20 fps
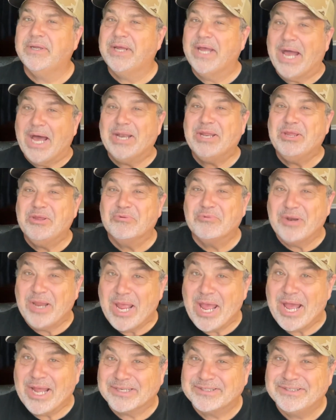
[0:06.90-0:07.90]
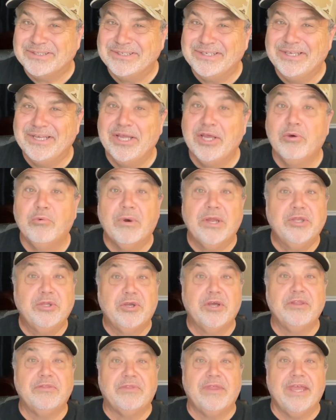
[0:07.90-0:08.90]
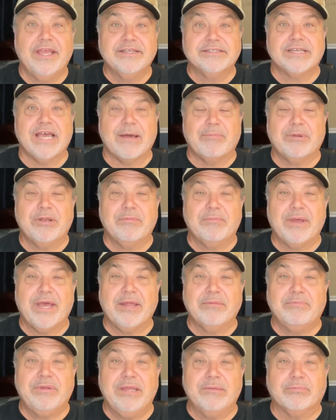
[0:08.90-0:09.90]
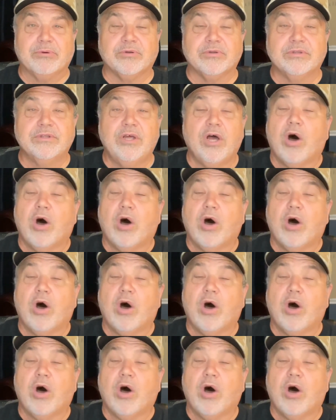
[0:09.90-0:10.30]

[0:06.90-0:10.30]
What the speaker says: How do you react when good things happen to bad people?